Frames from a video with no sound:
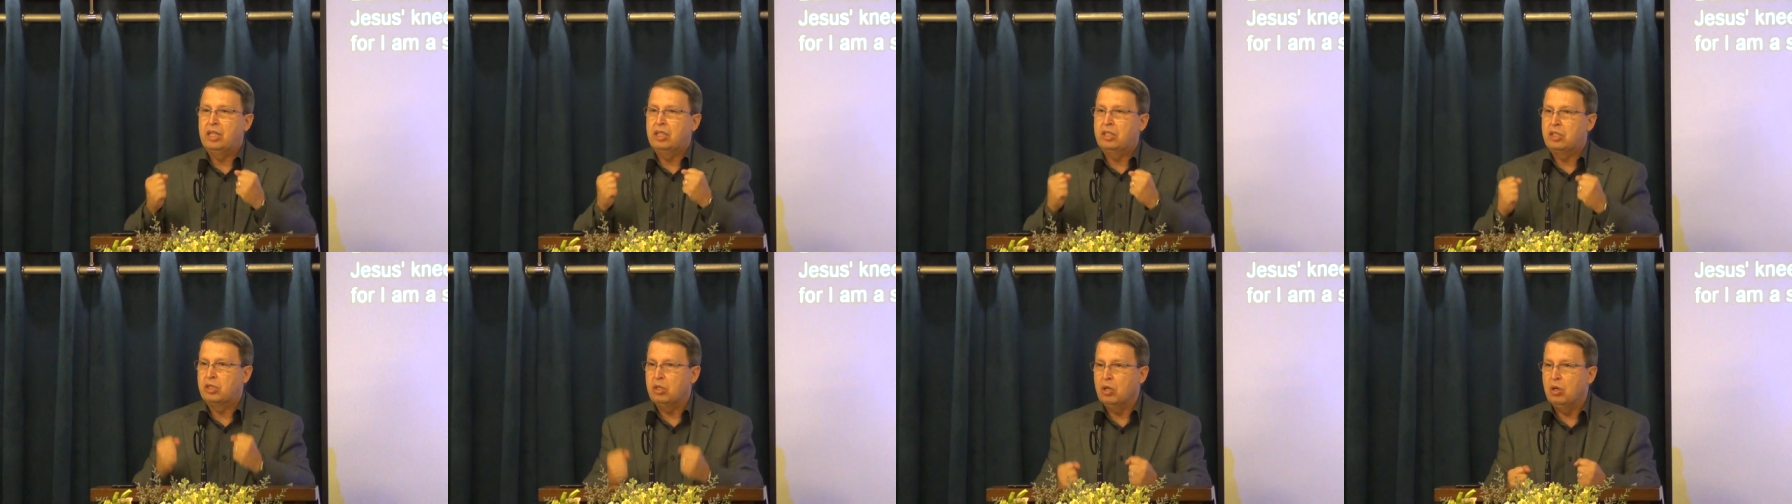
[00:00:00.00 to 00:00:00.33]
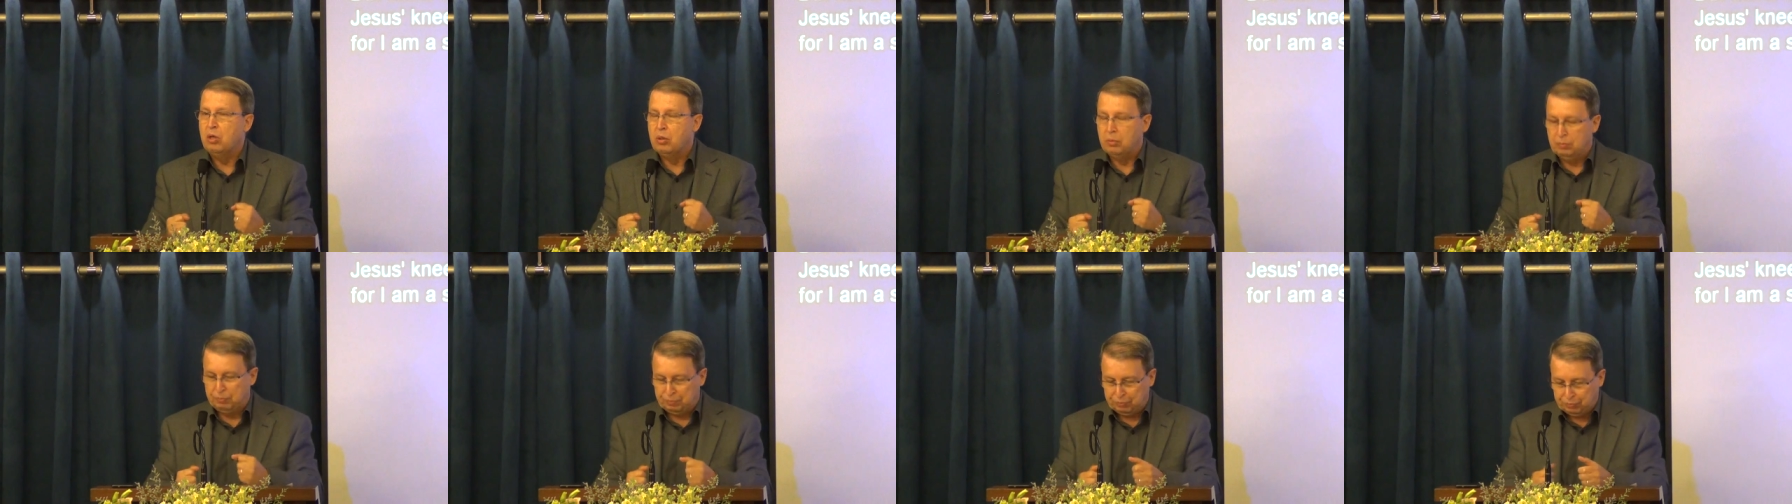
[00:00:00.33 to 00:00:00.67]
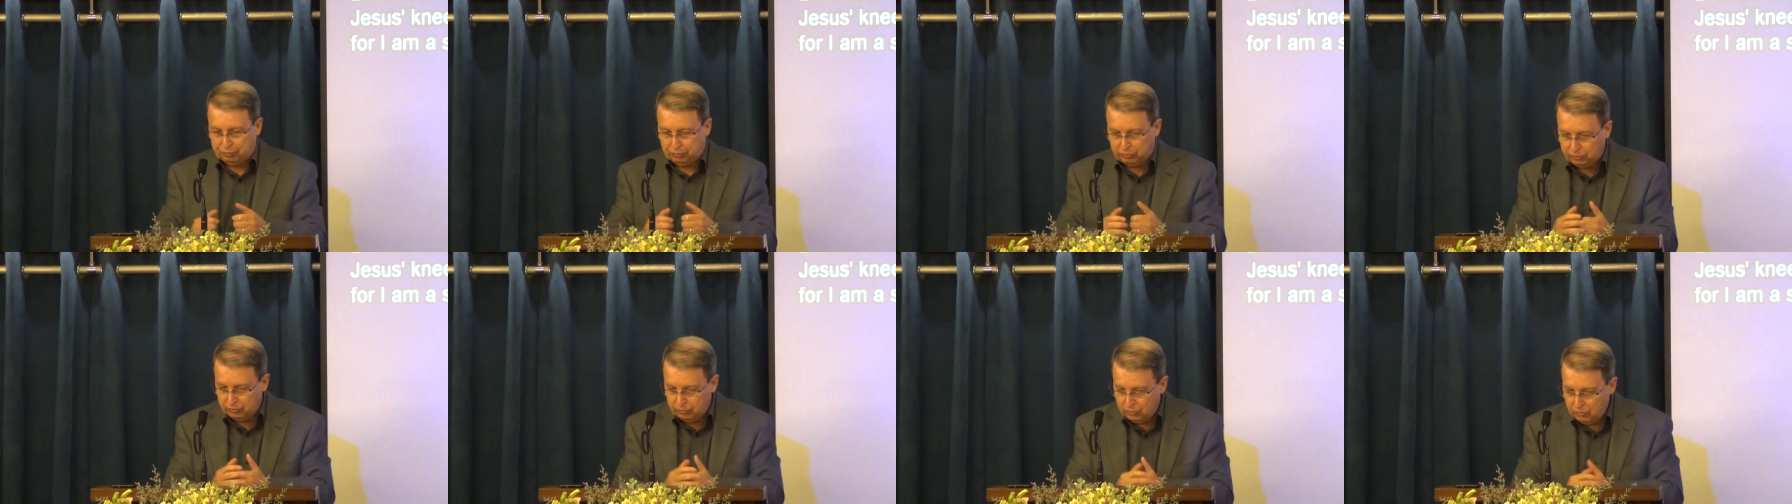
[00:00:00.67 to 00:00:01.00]
So
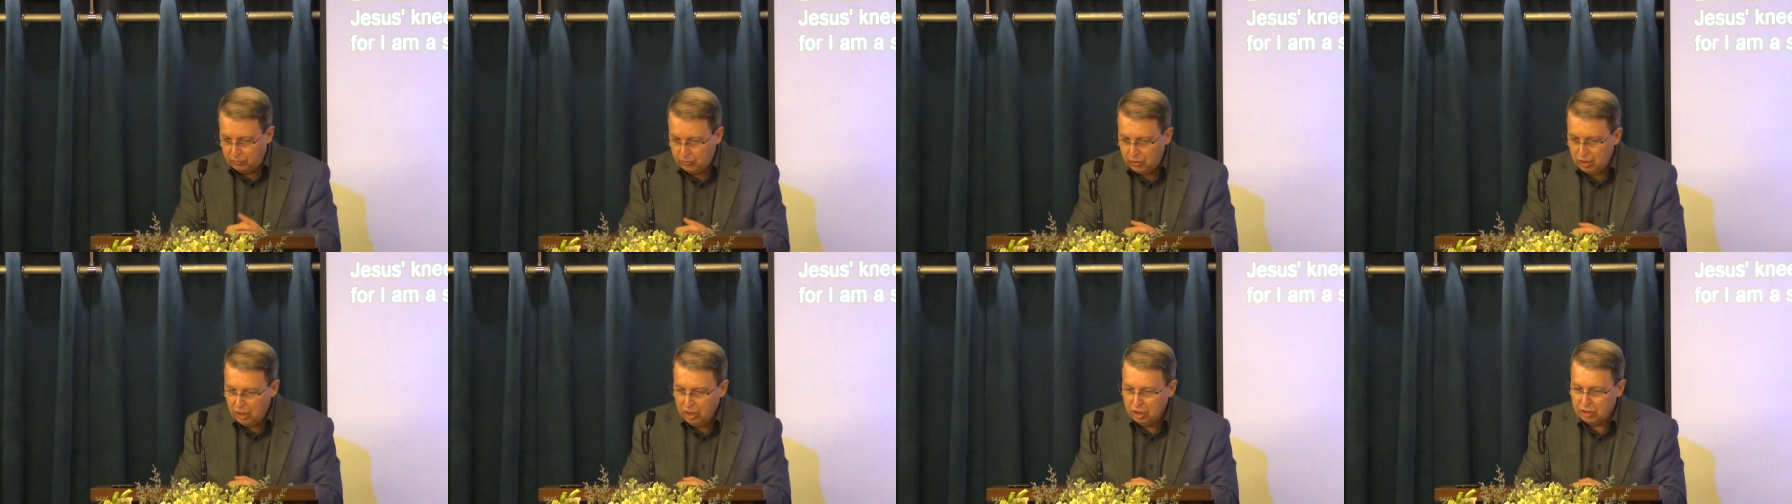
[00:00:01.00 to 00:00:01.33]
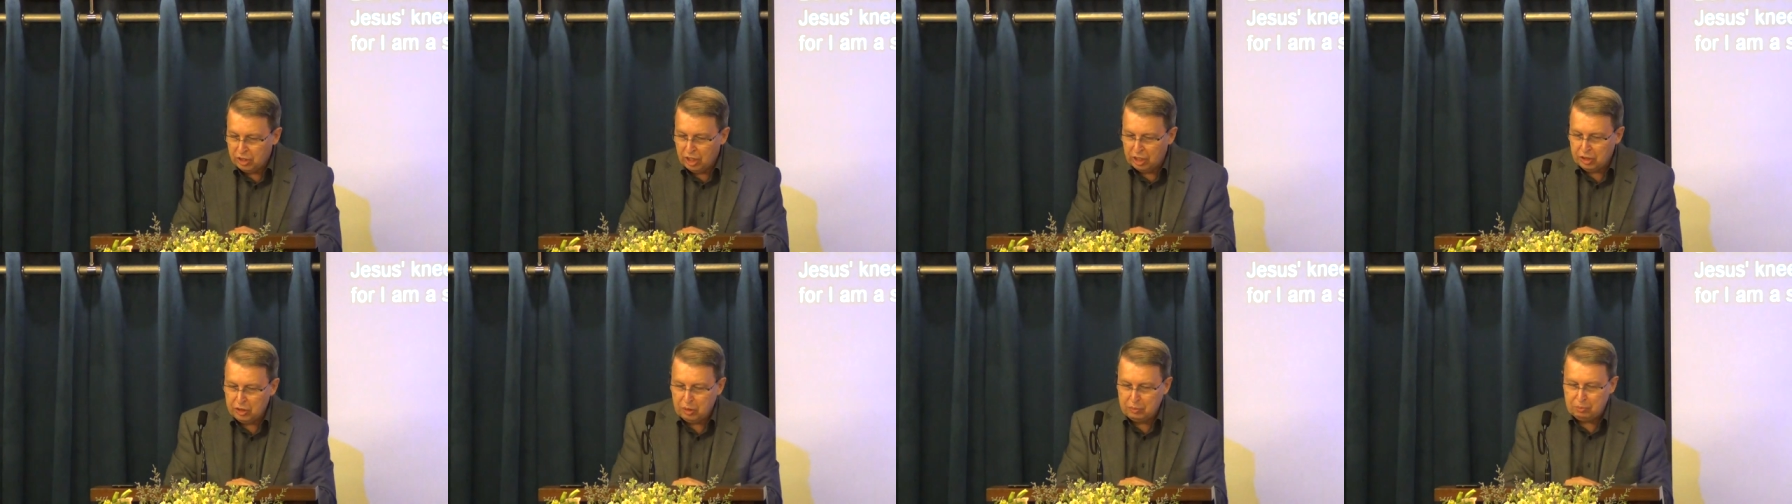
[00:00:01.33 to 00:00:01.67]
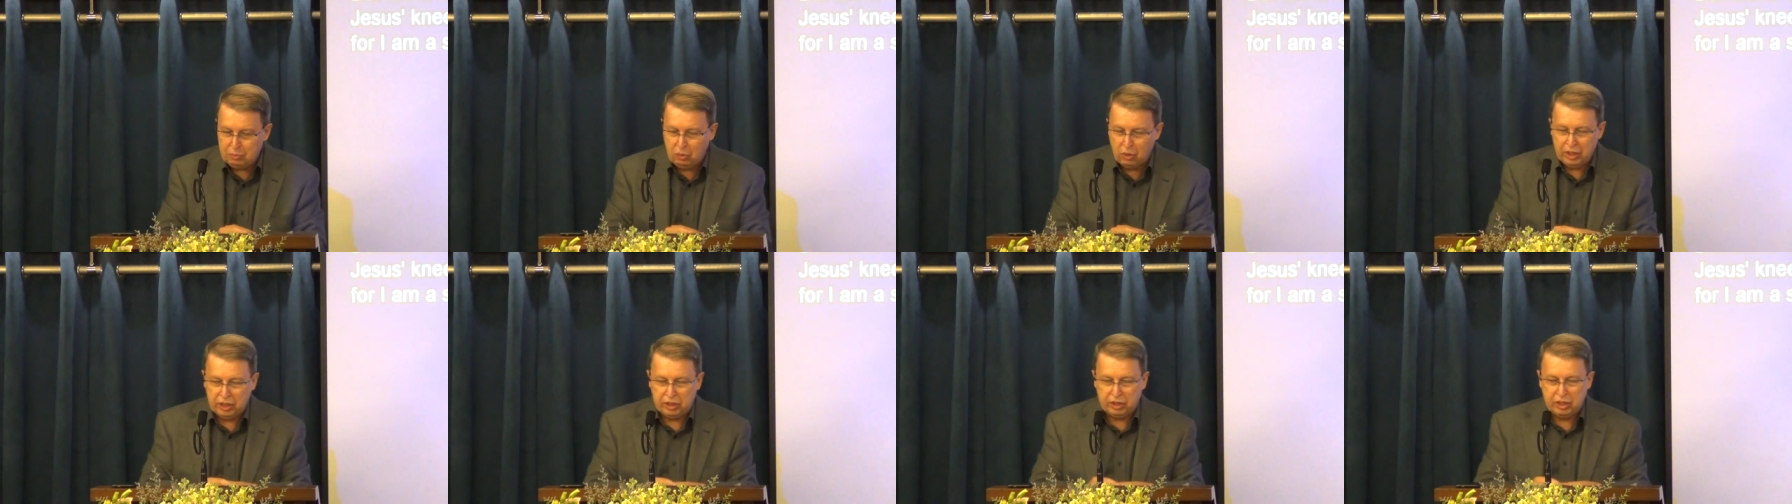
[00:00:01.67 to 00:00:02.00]
another
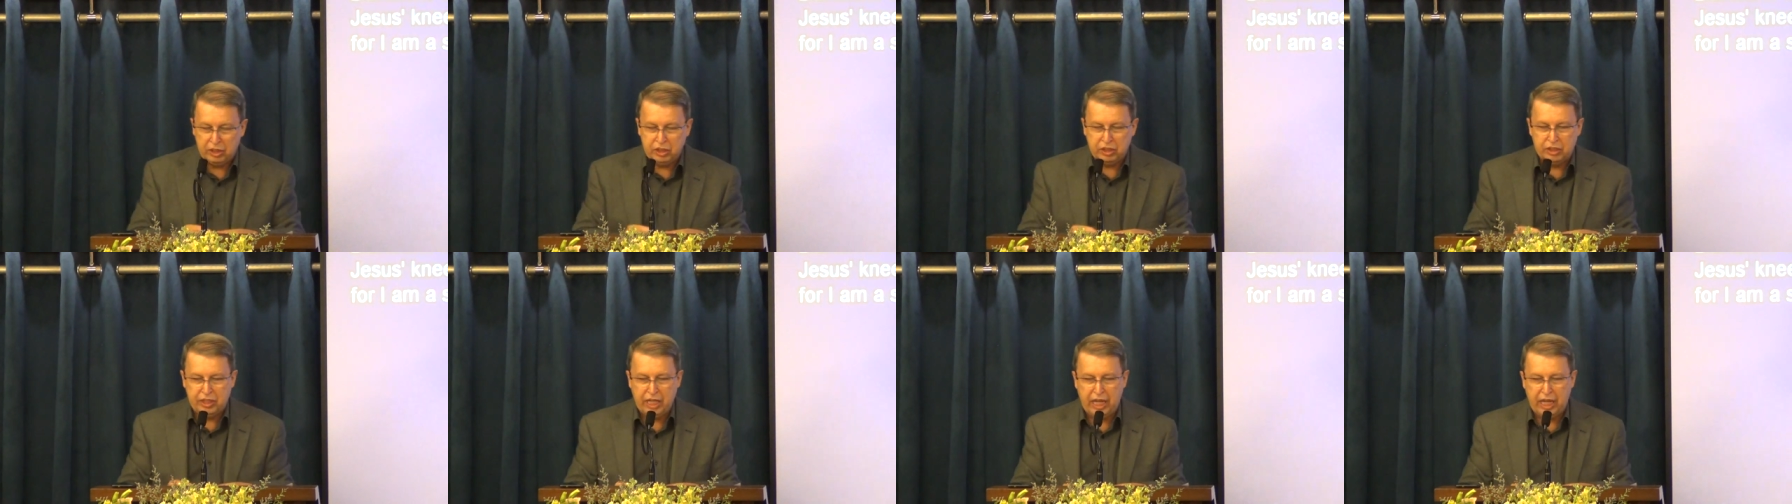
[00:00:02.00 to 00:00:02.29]
point is